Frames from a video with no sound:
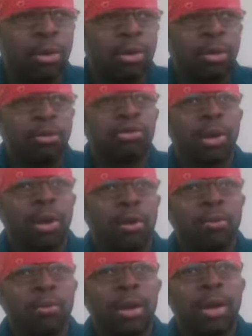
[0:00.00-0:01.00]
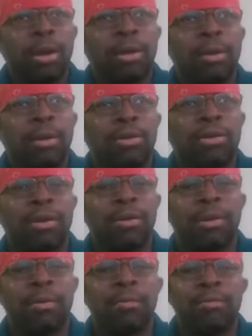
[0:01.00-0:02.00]
So
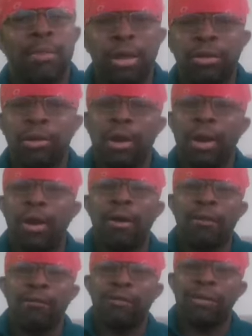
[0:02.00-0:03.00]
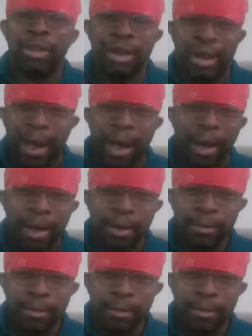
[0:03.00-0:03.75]
the mother of the guy